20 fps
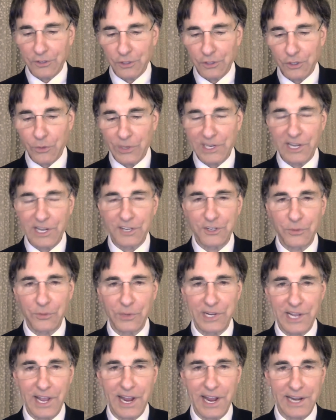going on
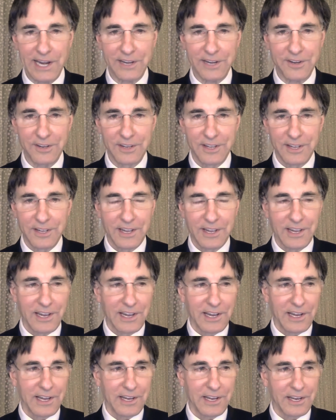28,
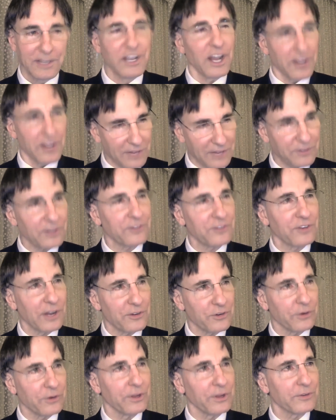no, that's not
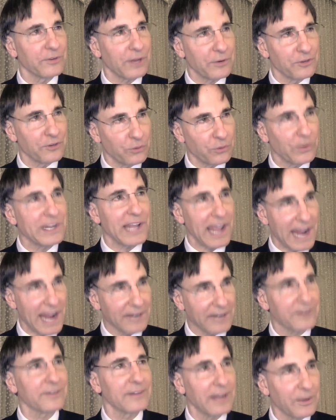true. I was 28.
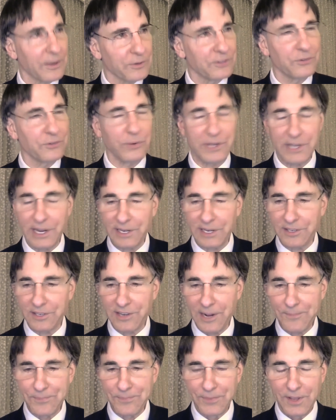I was 28 at the
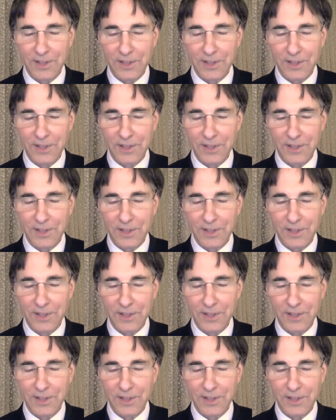time.